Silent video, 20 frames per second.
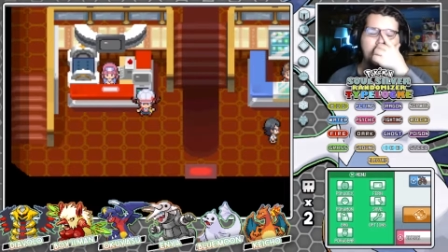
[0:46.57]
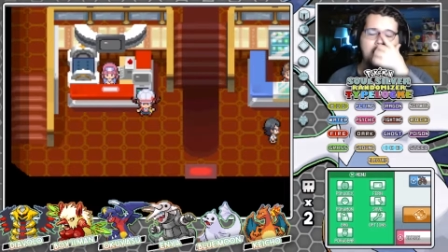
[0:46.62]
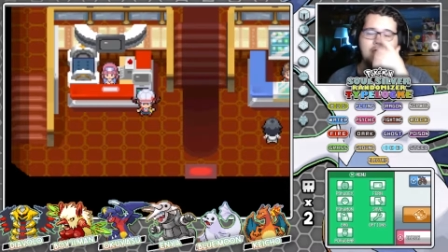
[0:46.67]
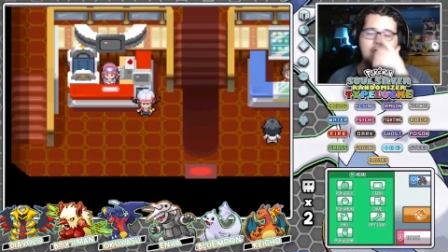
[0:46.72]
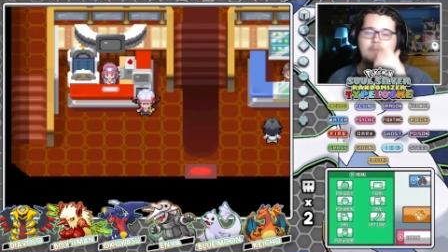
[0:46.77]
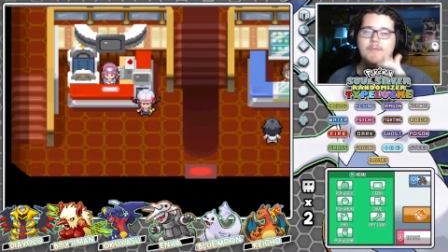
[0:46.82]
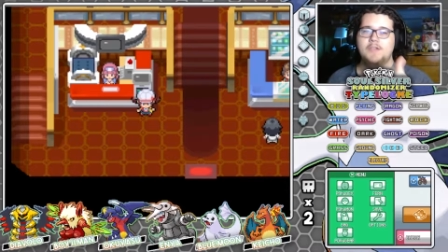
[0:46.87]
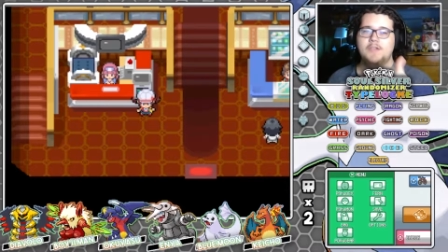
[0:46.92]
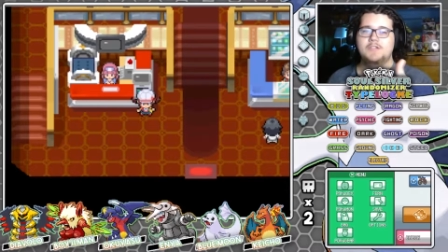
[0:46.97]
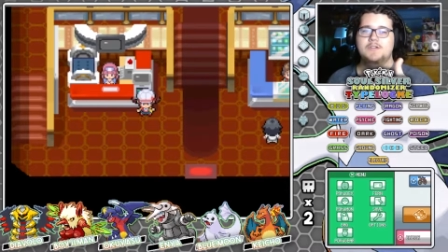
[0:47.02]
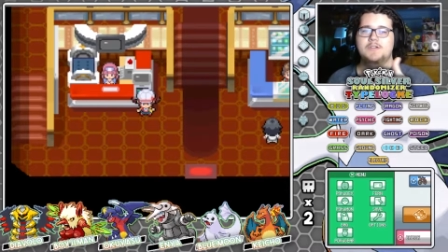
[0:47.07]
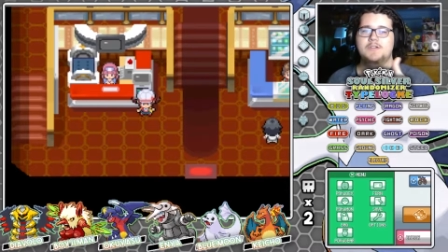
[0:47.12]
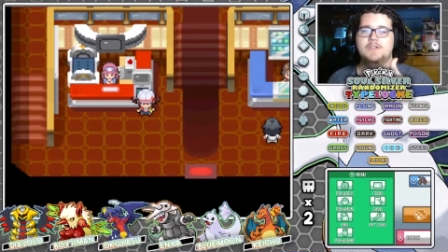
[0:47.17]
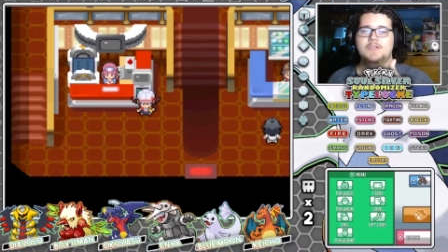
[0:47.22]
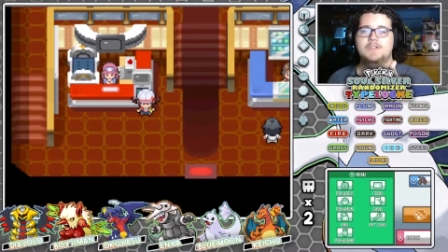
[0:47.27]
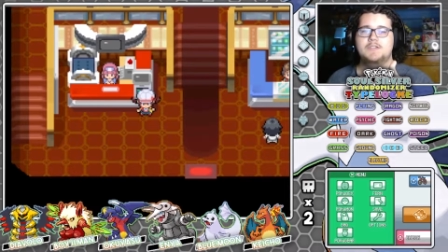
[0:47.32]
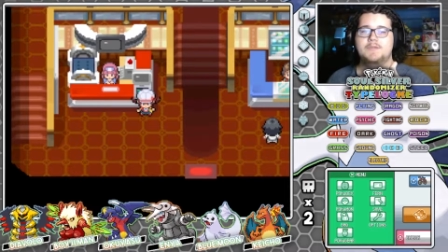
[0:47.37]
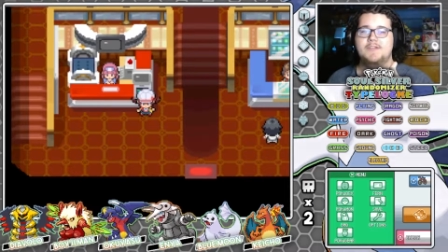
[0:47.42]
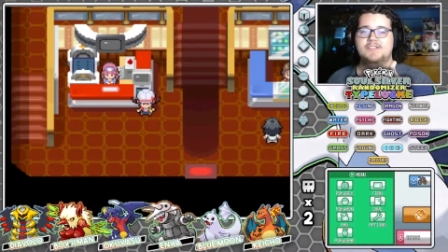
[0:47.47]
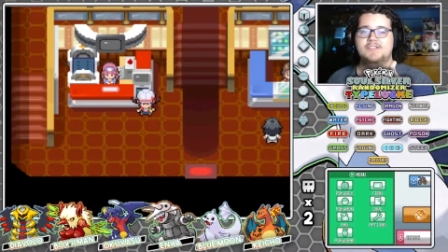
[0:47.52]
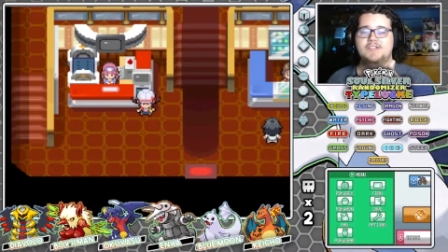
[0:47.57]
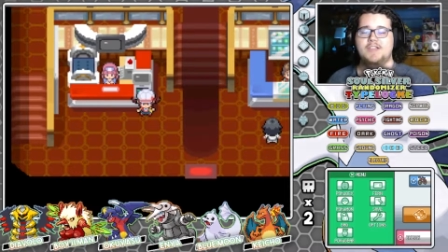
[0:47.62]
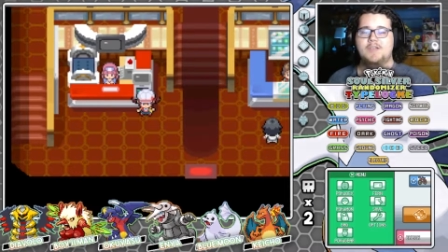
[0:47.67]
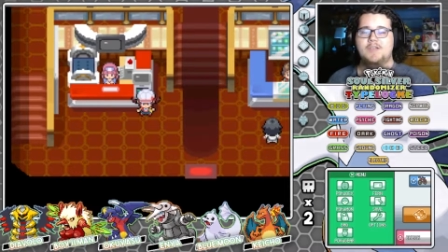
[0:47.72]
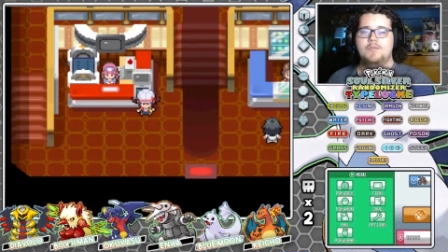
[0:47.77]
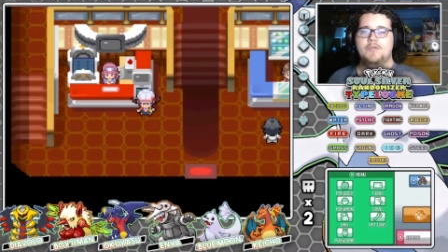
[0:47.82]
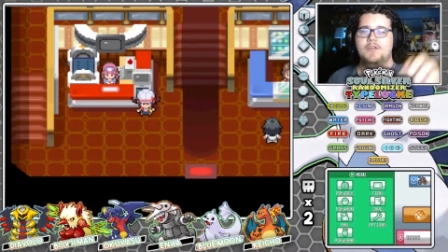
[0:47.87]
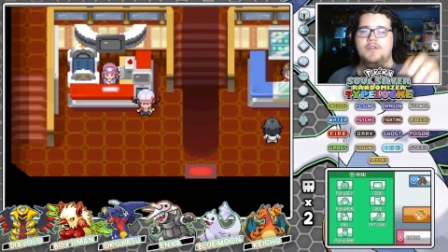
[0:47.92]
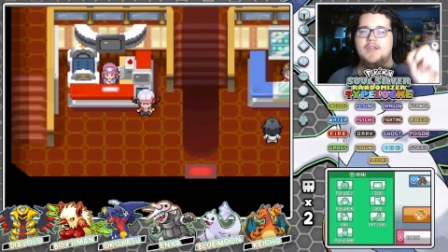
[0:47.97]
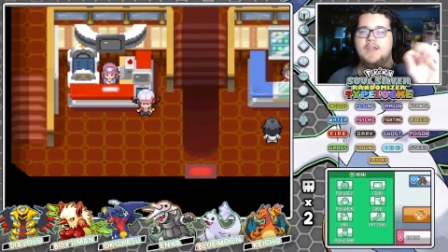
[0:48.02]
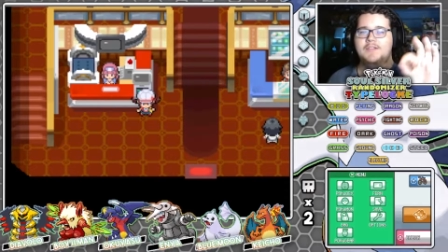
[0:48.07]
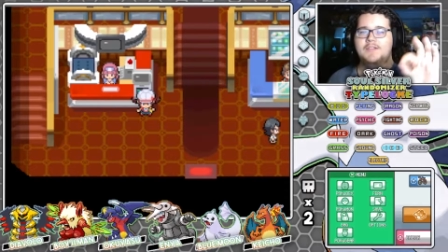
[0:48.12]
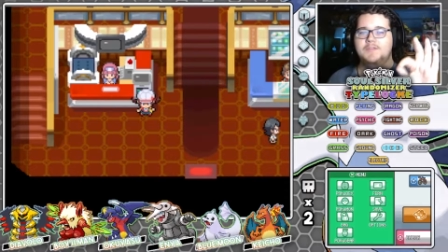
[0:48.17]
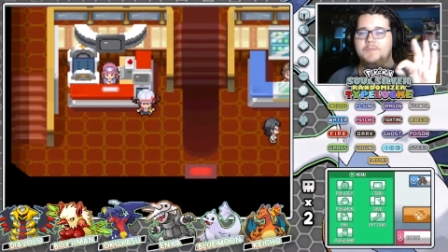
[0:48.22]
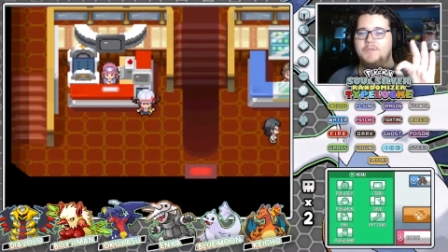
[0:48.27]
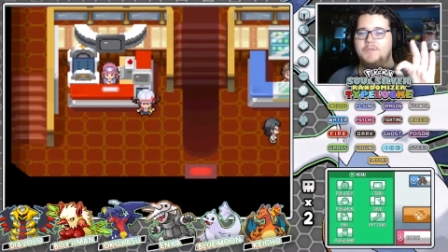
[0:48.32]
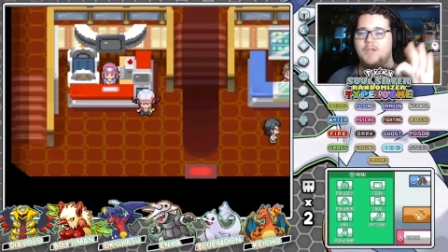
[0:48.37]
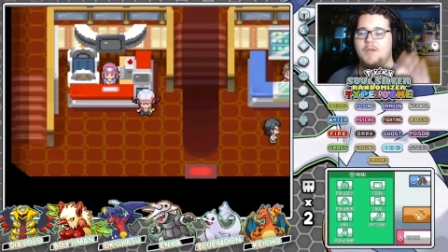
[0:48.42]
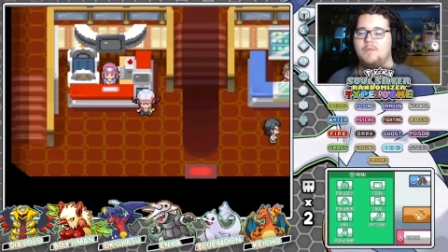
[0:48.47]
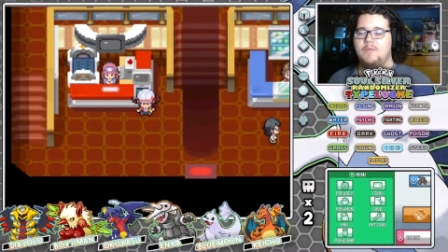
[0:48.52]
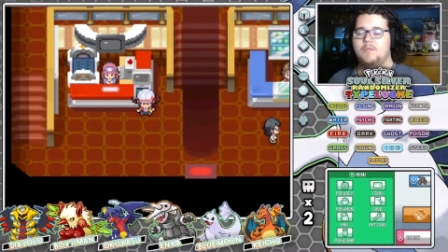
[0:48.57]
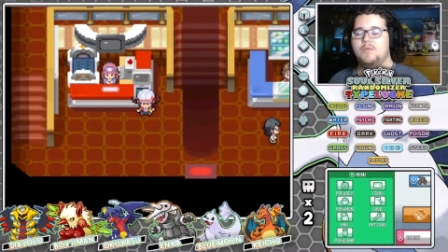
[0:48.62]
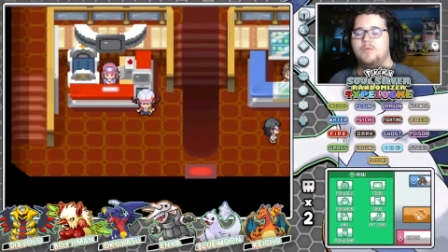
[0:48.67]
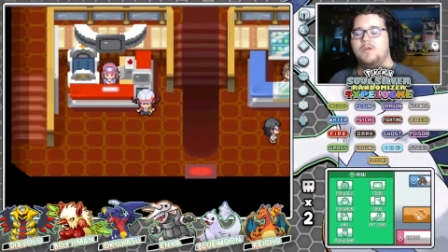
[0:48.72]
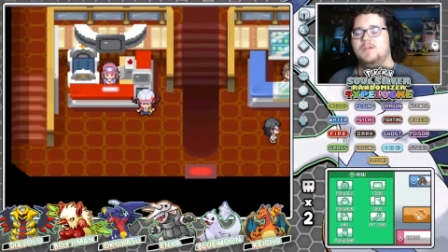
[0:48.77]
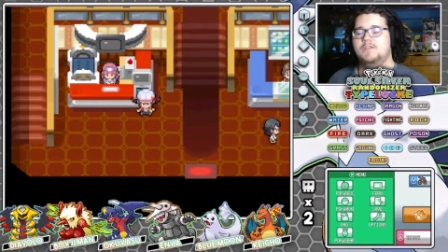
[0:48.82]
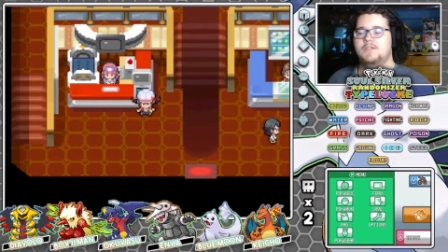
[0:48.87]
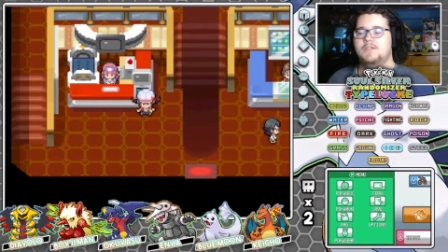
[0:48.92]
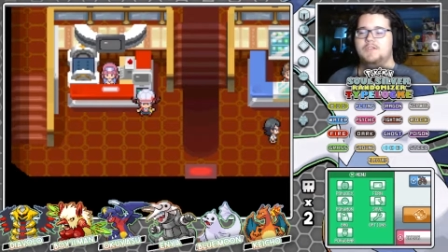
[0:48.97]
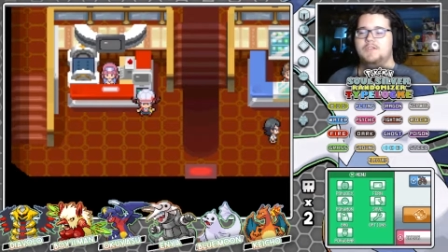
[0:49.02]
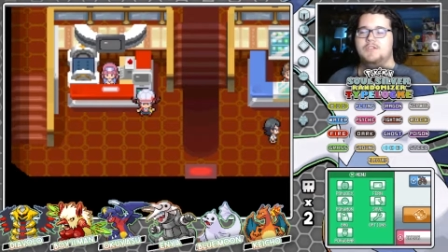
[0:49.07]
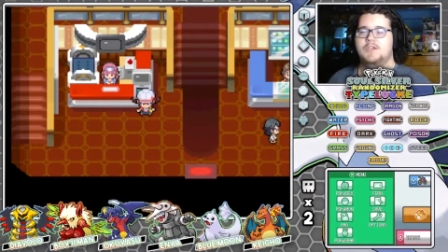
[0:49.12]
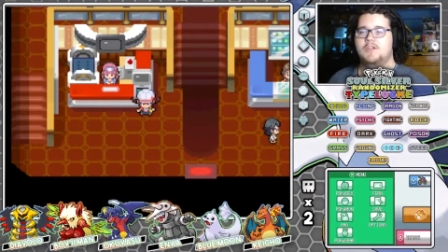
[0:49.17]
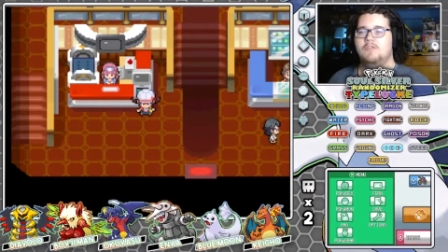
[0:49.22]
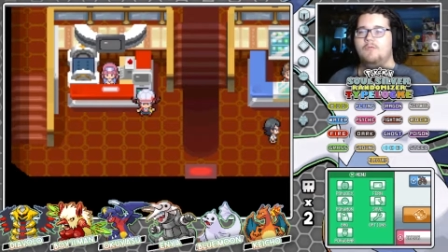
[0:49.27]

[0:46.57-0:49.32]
make sure to smash the like button and subscribe if you're new to the channel.